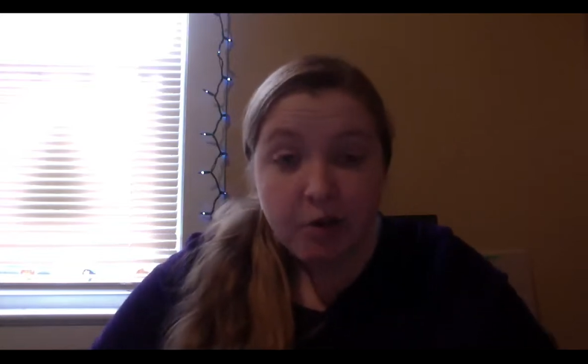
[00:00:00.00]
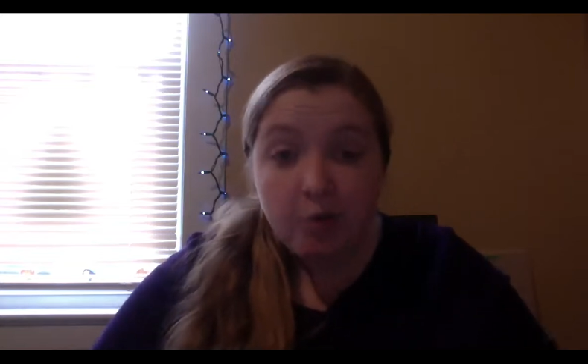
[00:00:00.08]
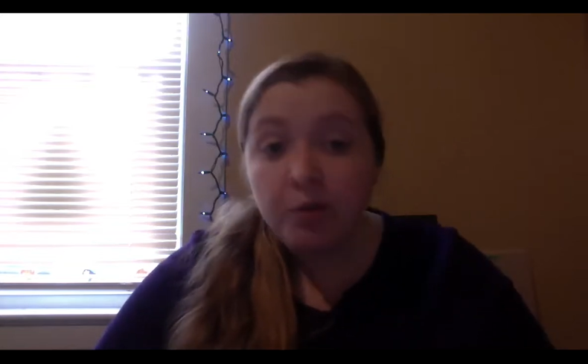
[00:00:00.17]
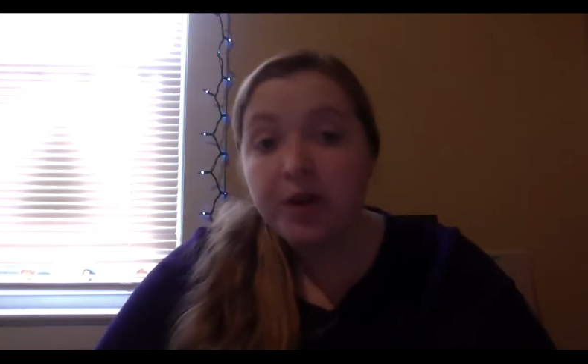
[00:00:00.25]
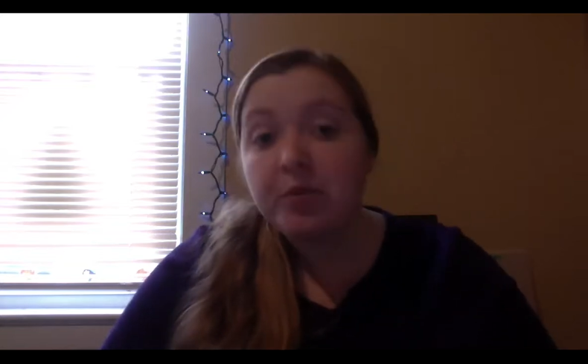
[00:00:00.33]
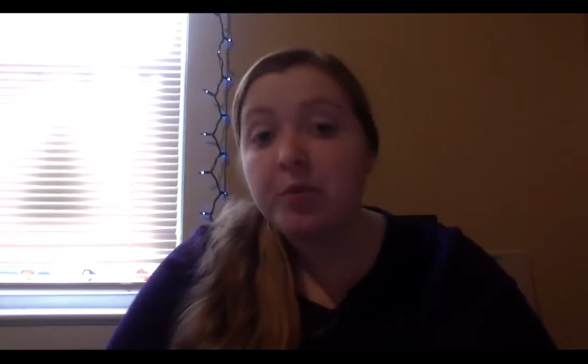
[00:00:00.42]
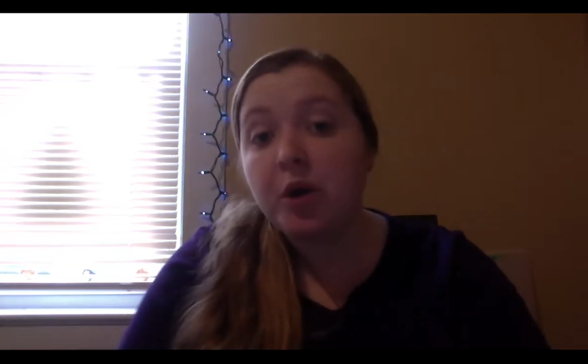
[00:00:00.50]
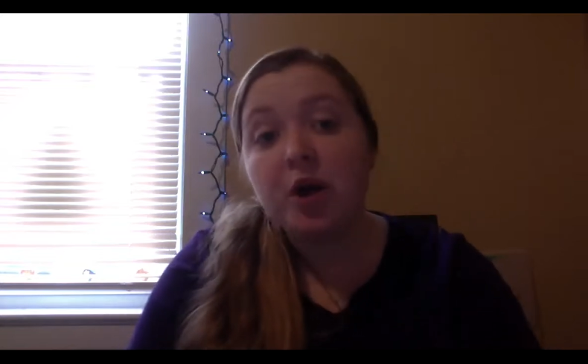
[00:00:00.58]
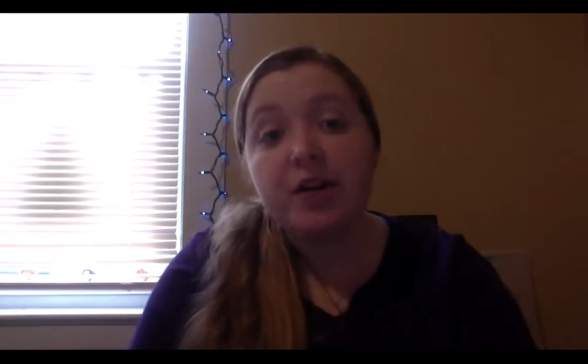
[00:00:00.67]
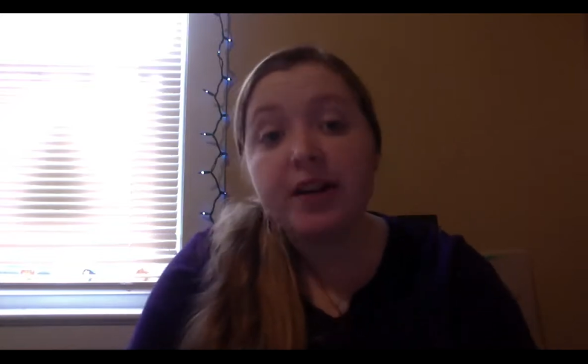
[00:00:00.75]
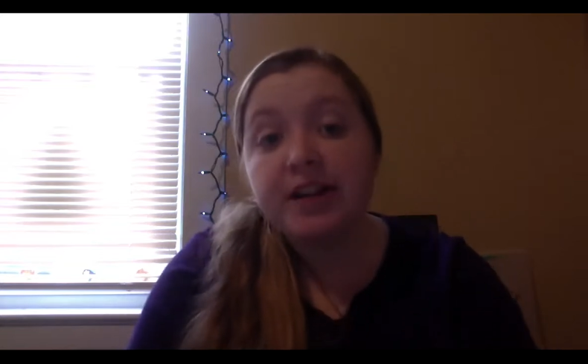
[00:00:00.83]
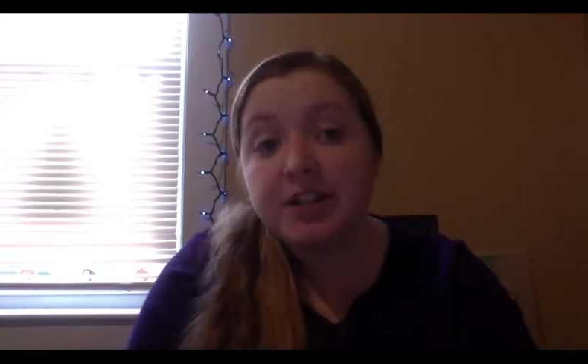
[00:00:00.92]
we
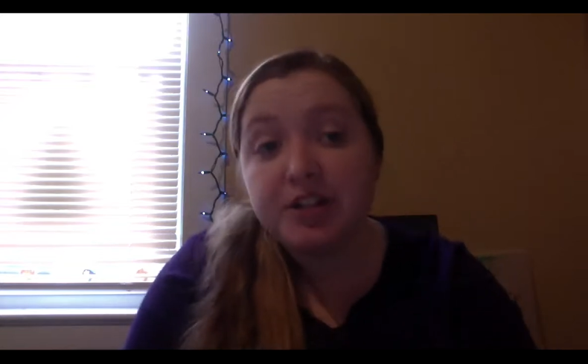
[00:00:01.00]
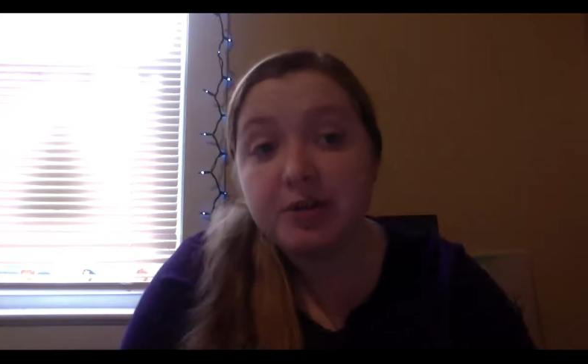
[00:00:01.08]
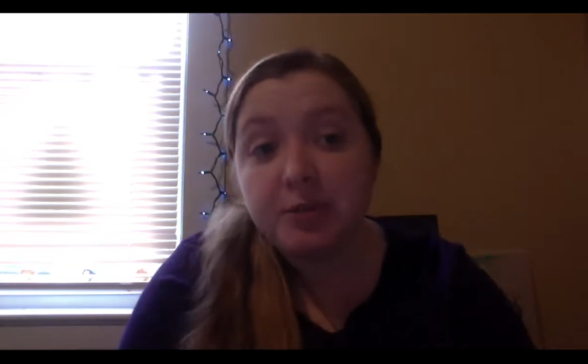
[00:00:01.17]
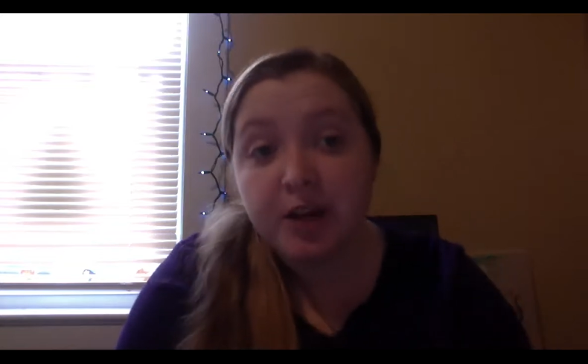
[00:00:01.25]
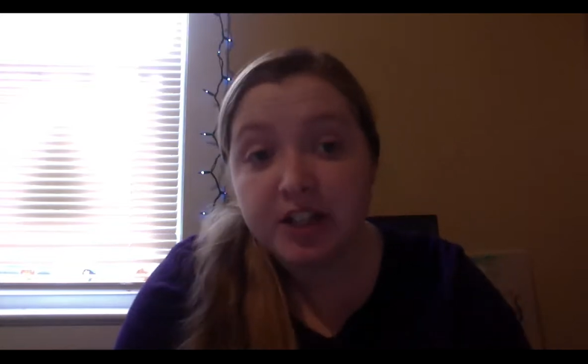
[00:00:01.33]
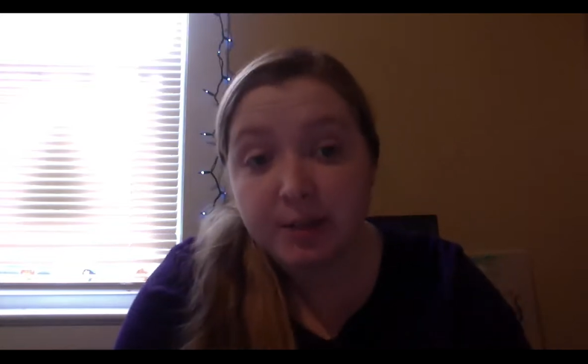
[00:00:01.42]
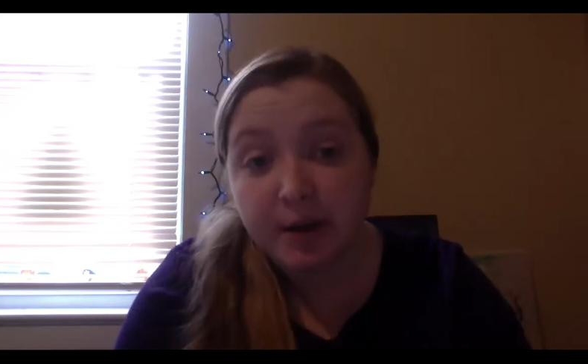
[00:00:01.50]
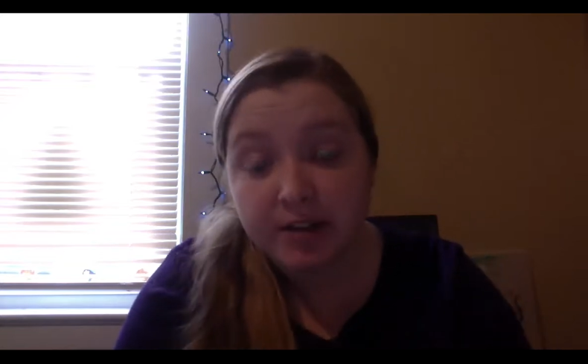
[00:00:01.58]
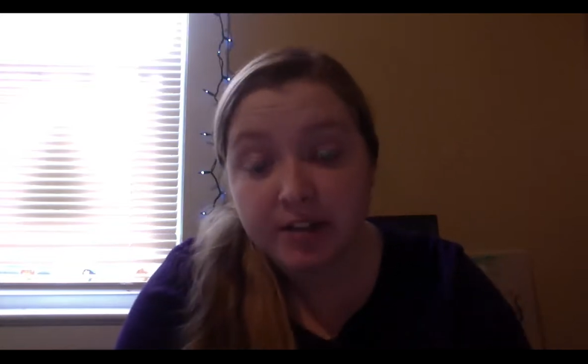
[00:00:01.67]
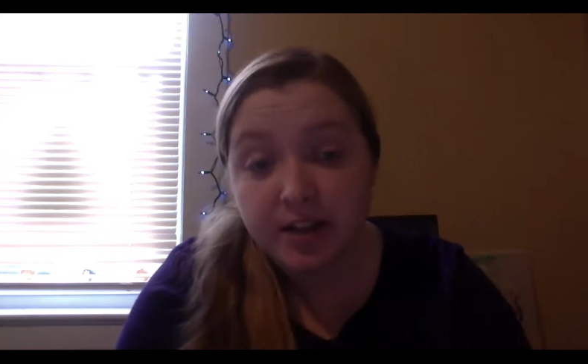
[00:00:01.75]
worry too much about